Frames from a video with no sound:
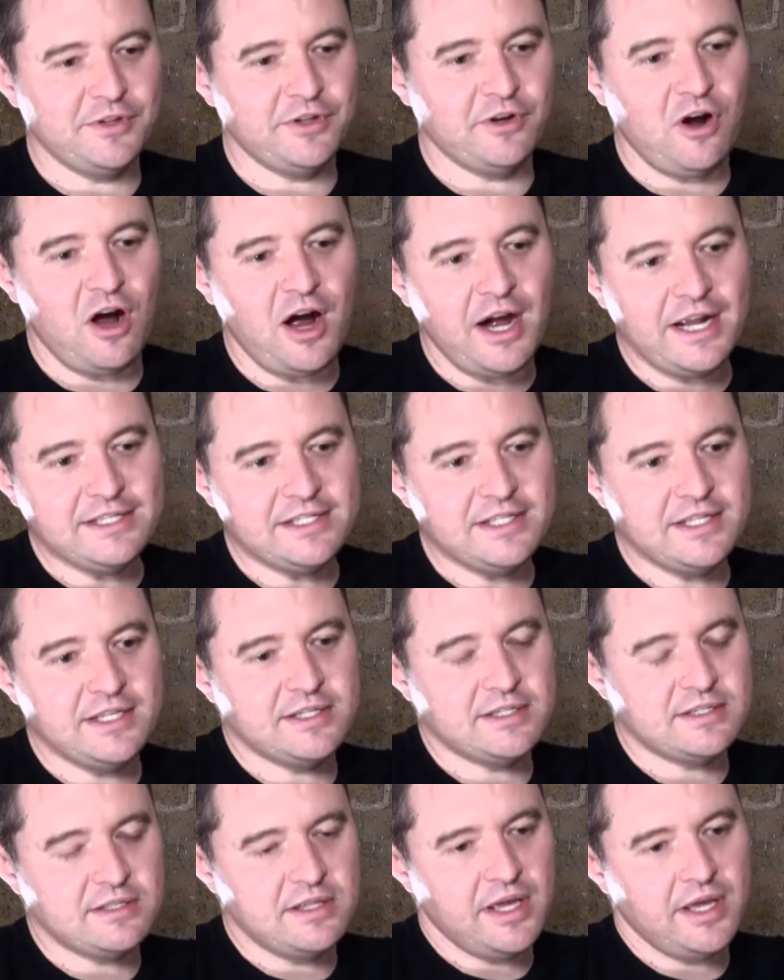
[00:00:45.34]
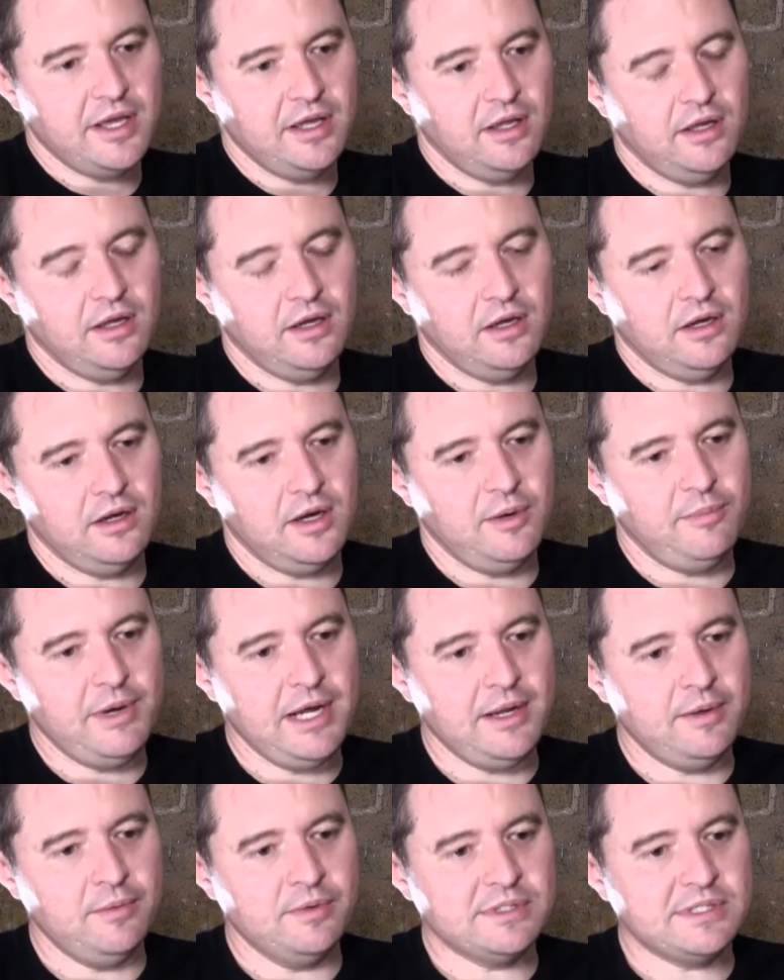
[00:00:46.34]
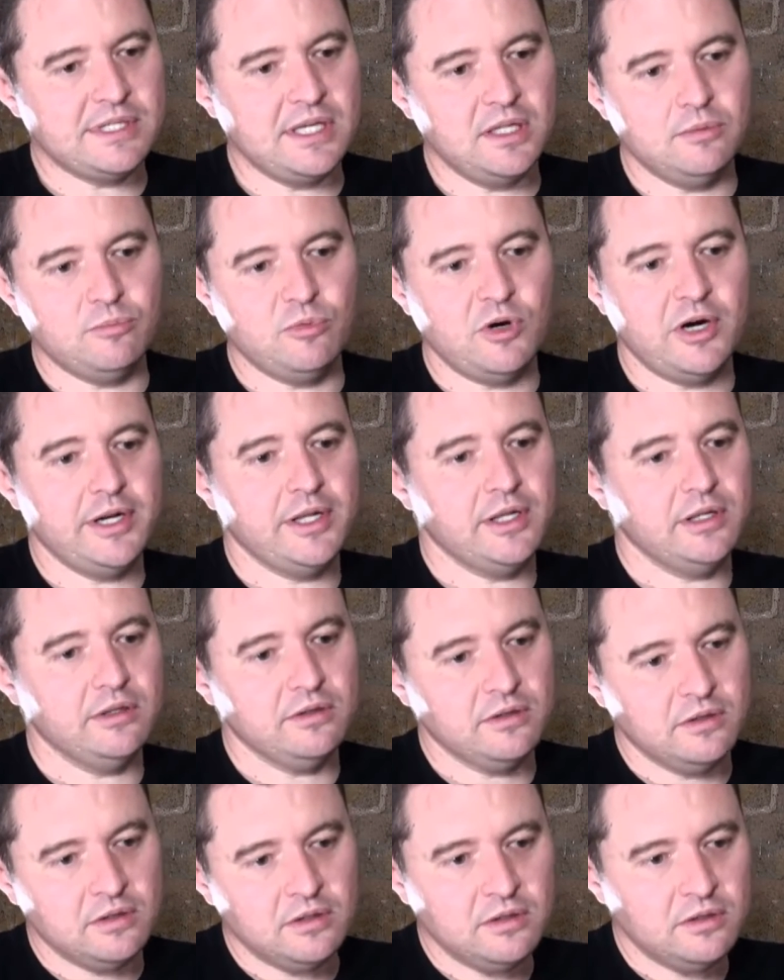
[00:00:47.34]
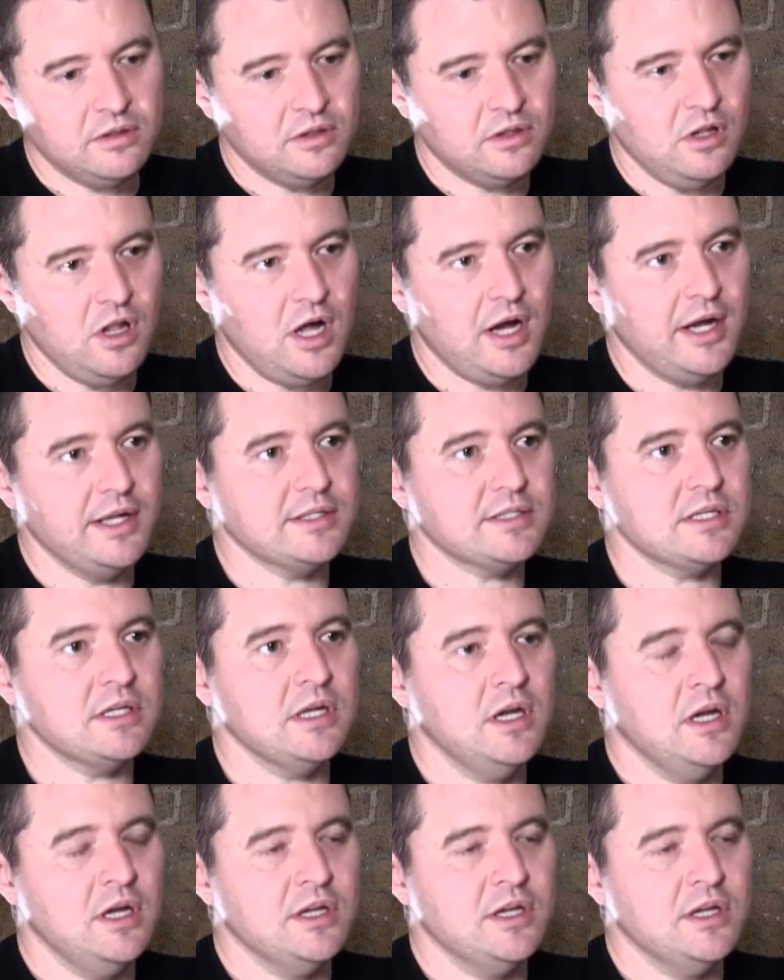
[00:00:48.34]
So there are ideas there about celebrating clients.